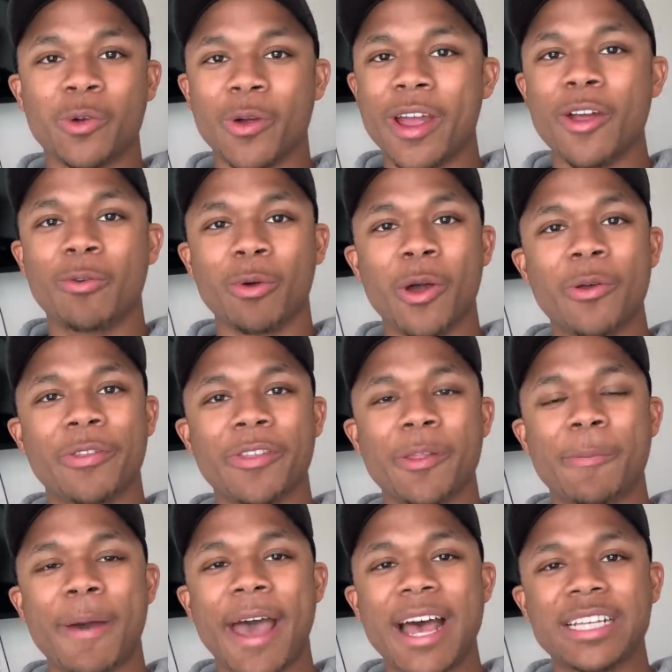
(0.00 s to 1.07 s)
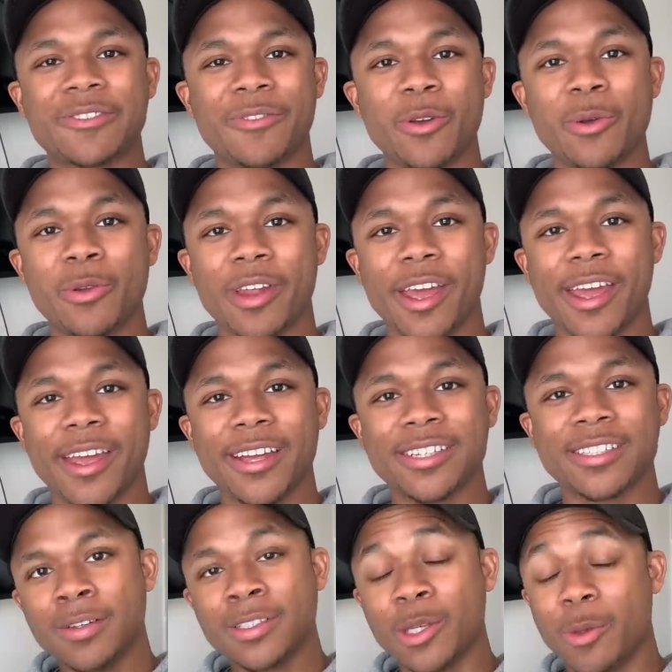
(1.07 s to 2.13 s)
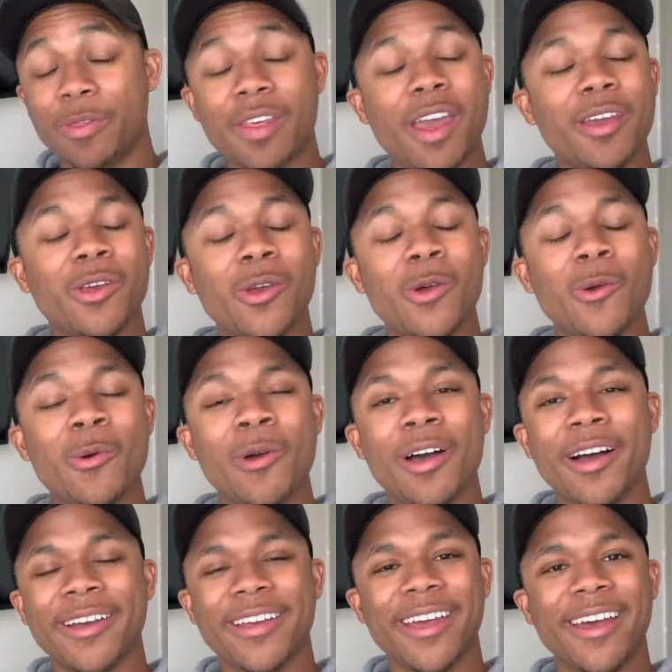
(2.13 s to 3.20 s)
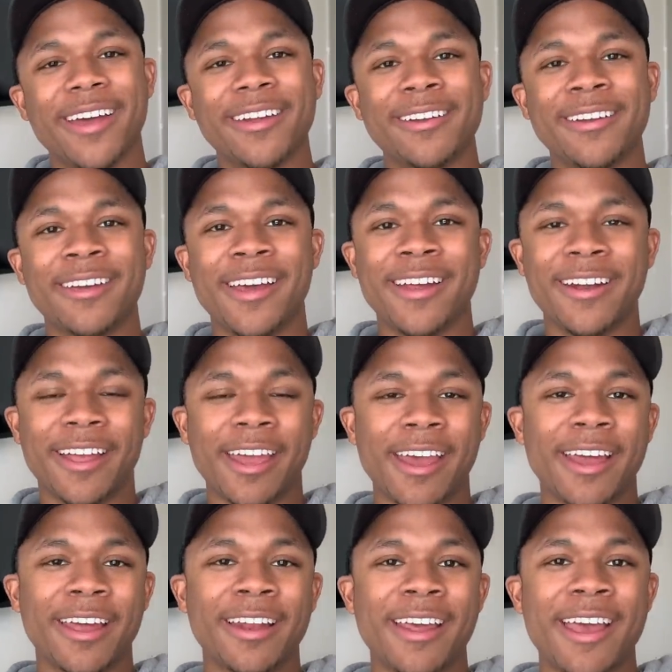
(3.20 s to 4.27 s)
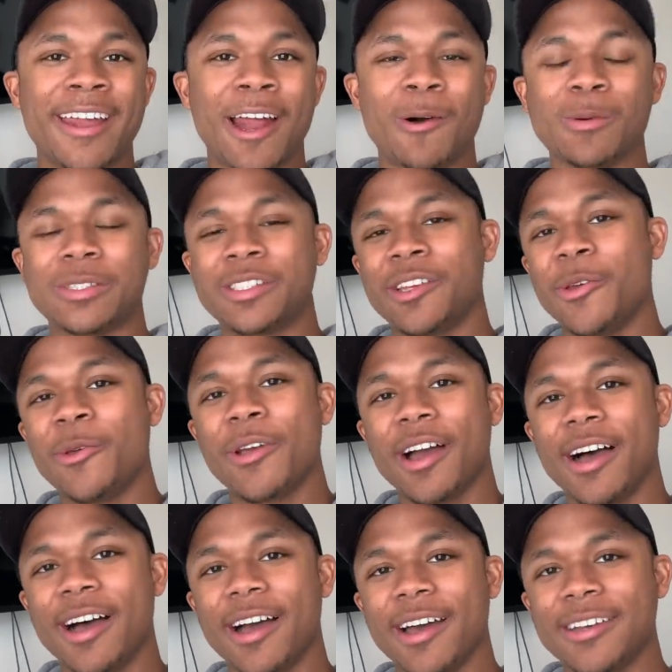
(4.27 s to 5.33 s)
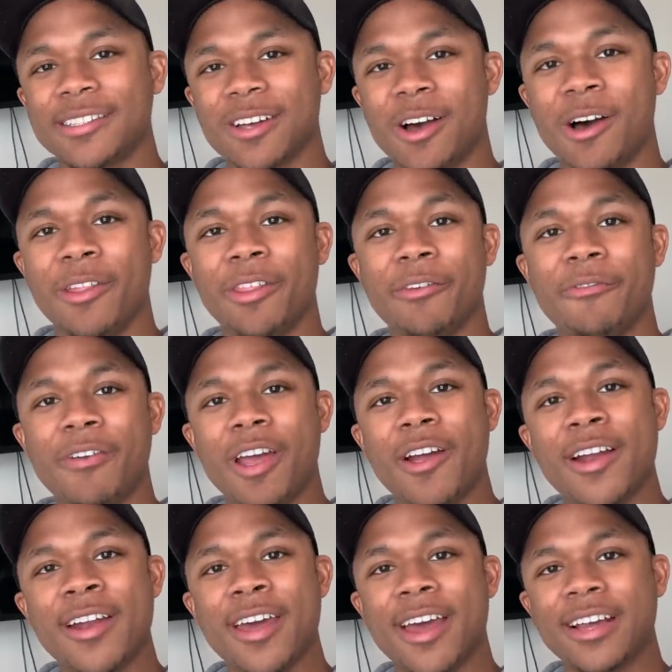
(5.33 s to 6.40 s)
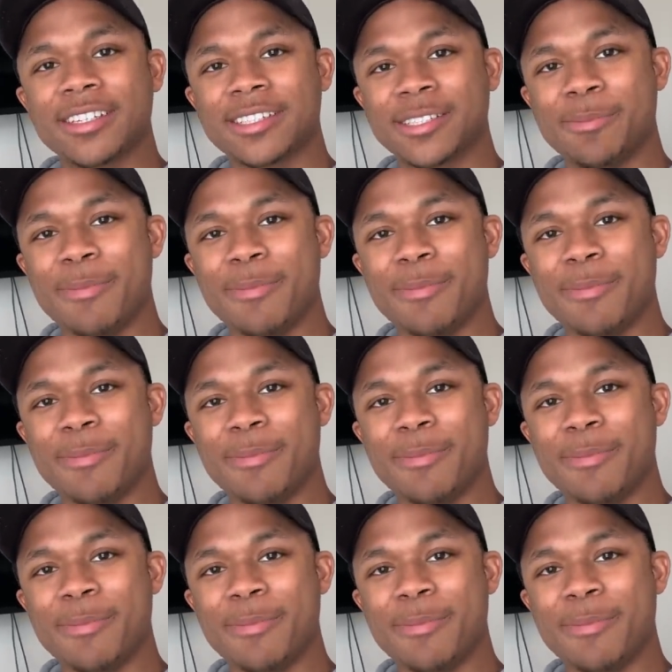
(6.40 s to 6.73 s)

great growth in the past few days. So thank you again and again. And I will see you guys on the very next